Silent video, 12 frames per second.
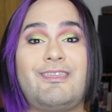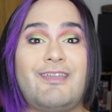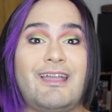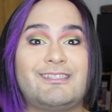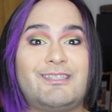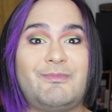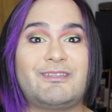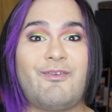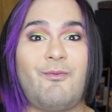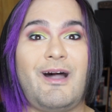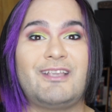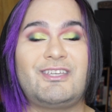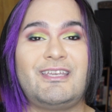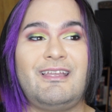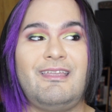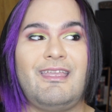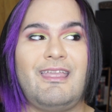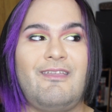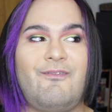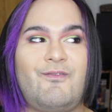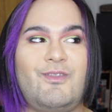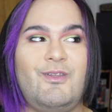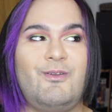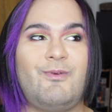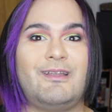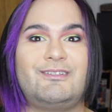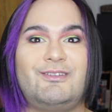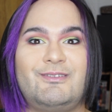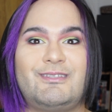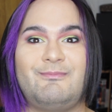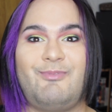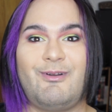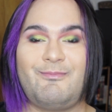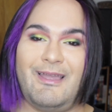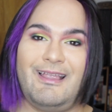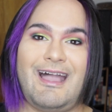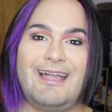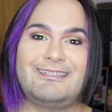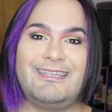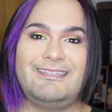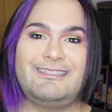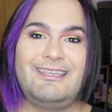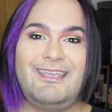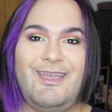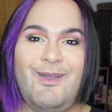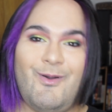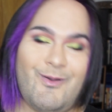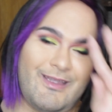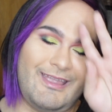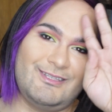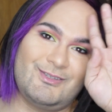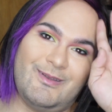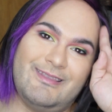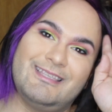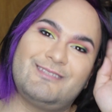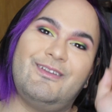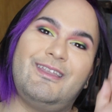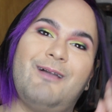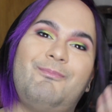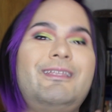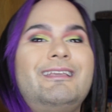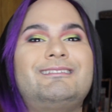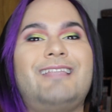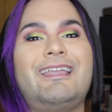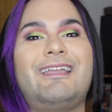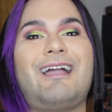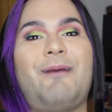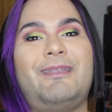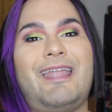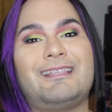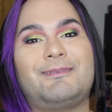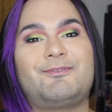thank you guys so much for watching. If you want to support my content or enjoyed this video, please like, comment, and